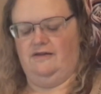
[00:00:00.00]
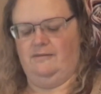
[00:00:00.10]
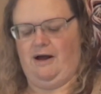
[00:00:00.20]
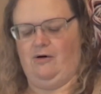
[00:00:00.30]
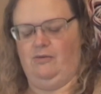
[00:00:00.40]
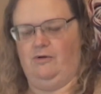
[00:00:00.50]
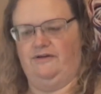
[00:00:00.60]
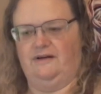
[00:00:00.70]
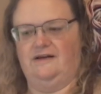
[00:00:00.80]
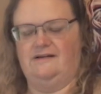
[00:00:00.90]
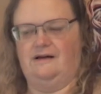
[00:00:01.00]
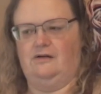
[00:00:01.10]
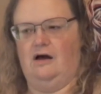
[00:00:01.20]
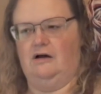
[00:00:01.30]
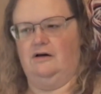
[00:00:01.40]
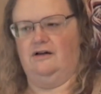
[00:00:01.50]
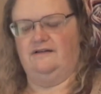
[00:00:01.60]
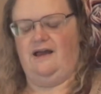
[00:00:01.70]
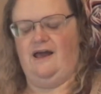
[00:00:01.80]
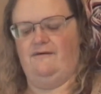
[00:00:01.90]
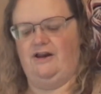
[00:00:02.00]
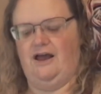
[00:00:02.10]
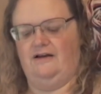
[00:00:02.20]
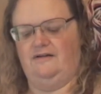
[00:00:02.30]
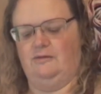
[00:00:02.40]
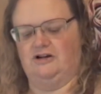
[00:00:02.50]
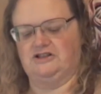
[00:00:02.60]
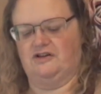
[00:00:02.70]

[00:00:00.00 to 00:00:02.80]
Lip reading: and the PowerPoint's going to take longer because I haven't had as much